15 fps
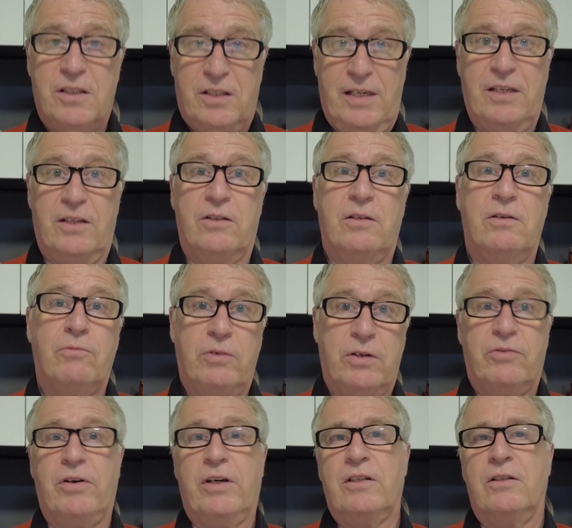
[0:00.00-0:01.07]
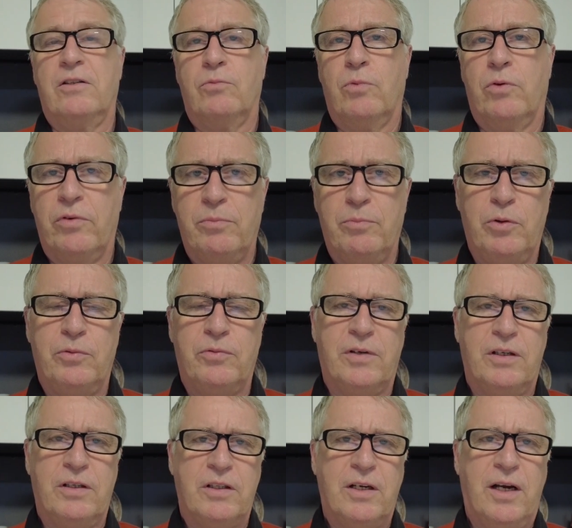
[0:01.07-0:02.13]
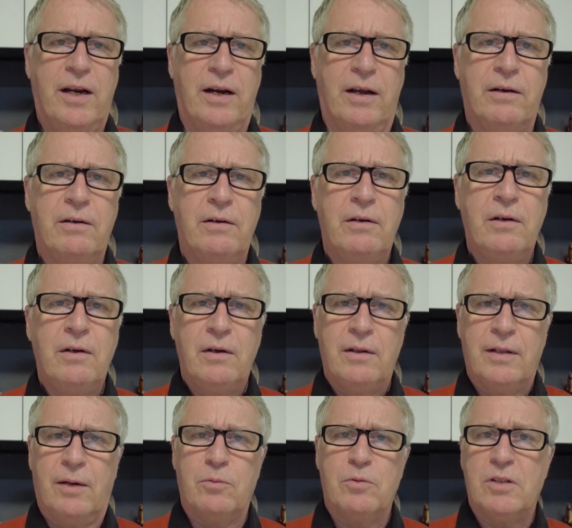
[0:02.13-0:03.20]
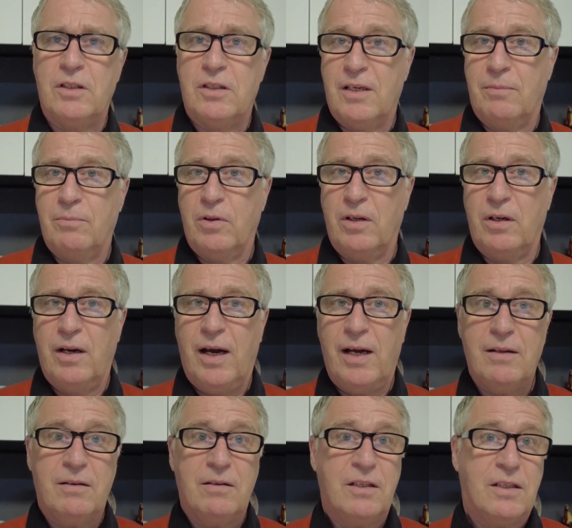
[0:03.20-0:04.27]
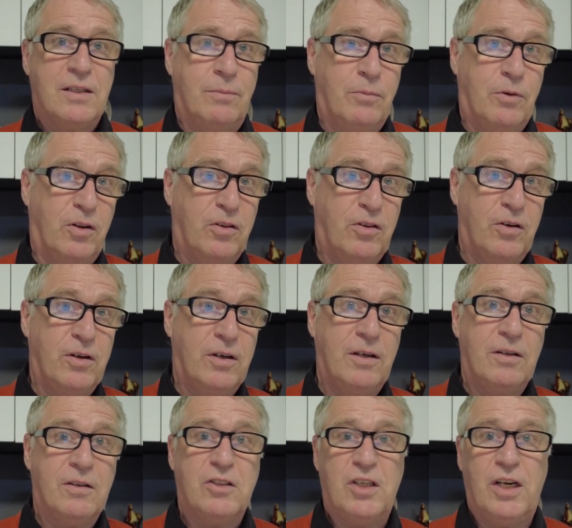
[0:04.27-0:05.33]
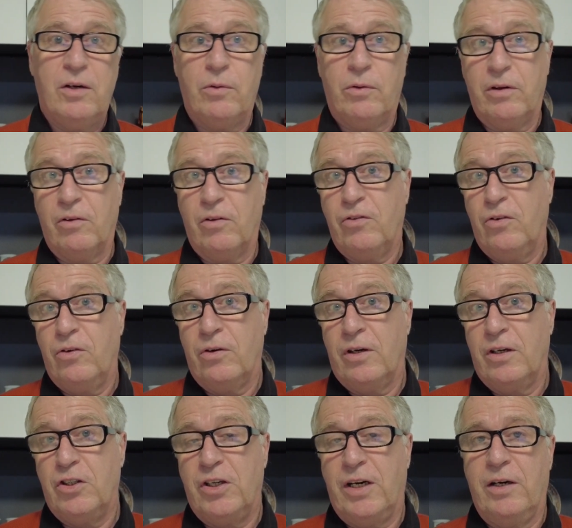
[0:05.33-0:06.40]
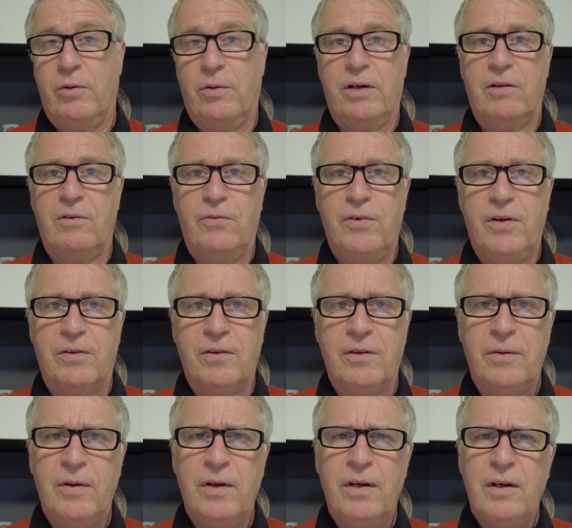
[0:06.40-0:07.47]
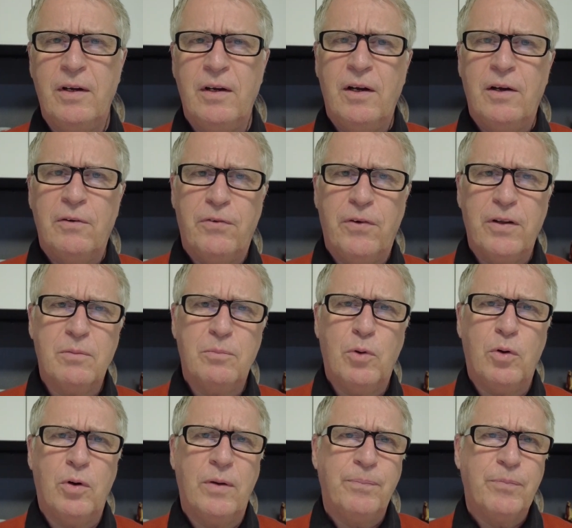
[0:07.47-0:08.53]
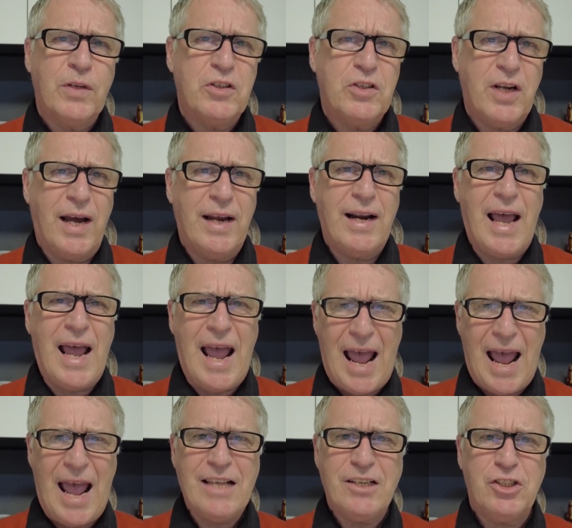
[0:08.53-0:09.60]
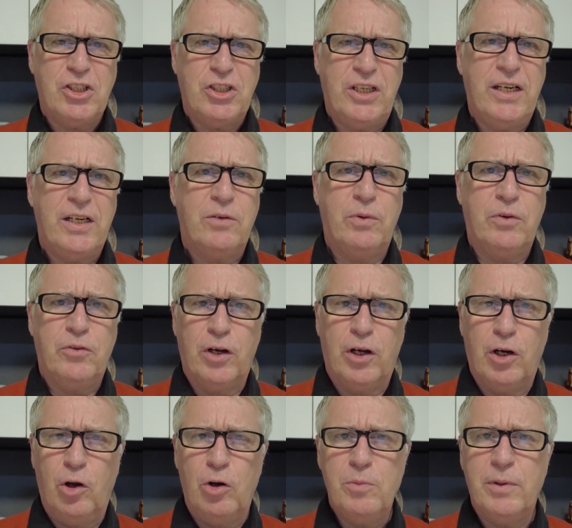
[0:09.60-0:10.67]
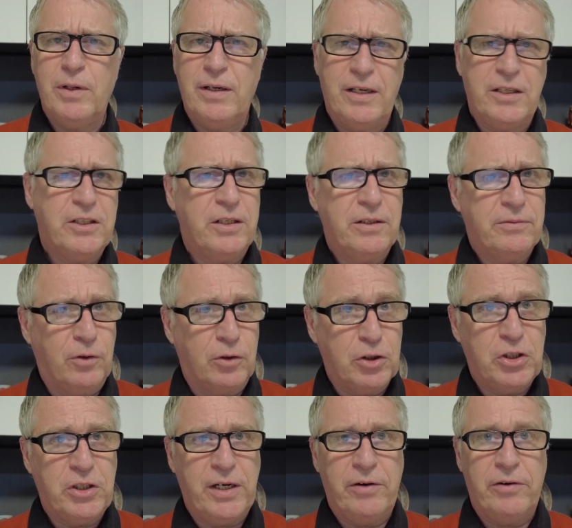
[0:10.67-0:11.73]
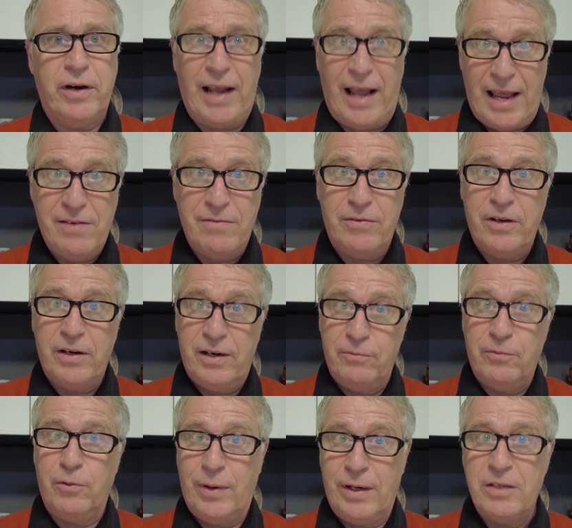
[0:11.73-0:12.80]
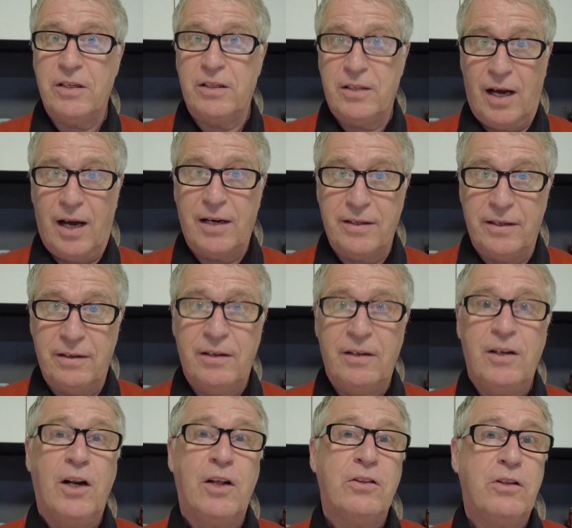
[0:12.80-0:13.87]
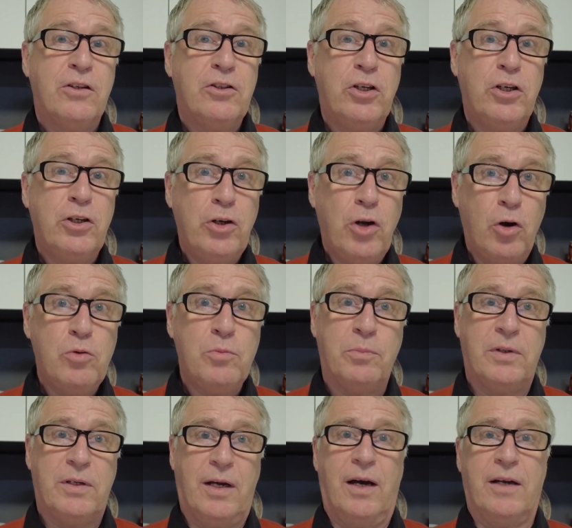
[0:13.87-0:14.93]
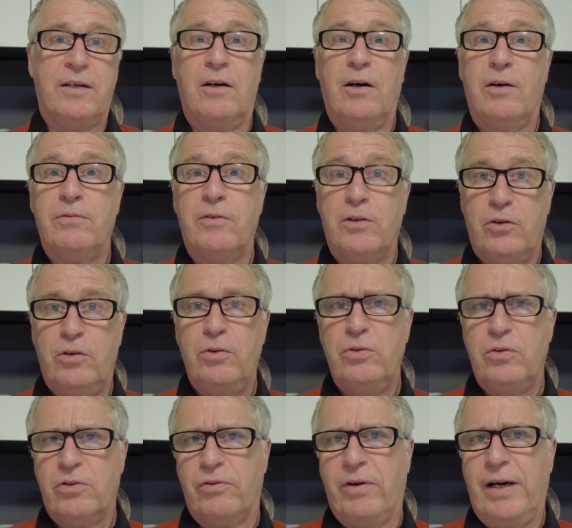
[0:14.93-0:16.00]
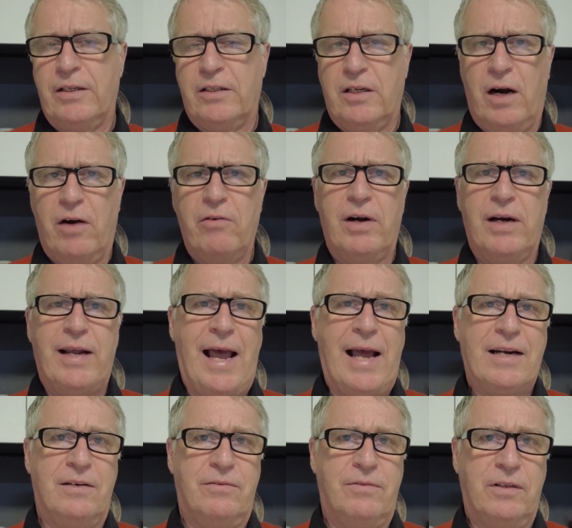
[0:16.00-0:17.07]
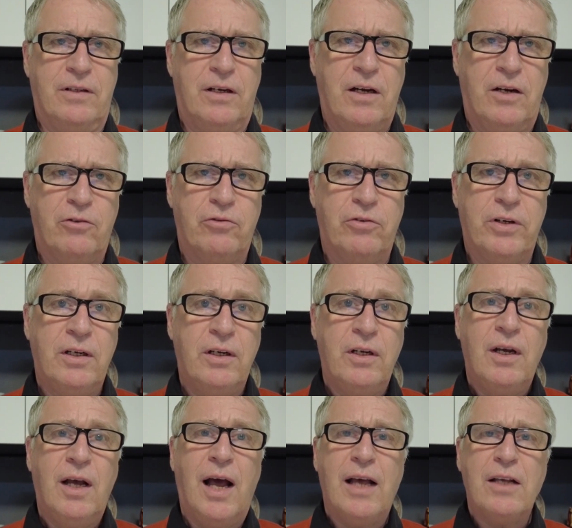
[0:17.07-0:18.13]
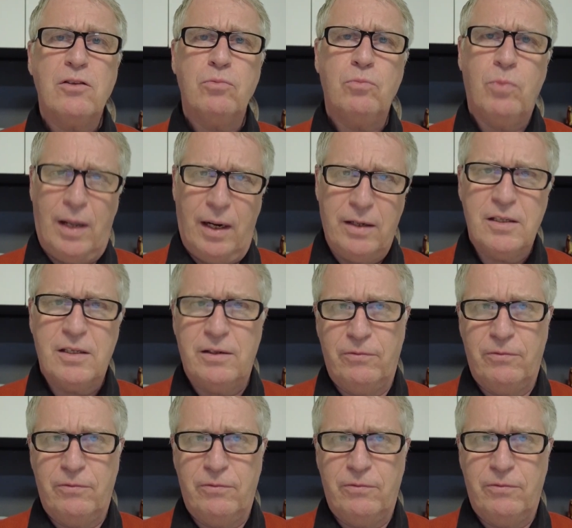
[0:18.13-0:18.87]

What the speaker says: since restrictions were removed in China. That was December the 9th, December the 30th, January the 3rd, and January the 5th. Furthermore, China has shared with the Global Initiative on Sharing Avian Influenza Data the genome data of the 2 strains currently active in the country, as well as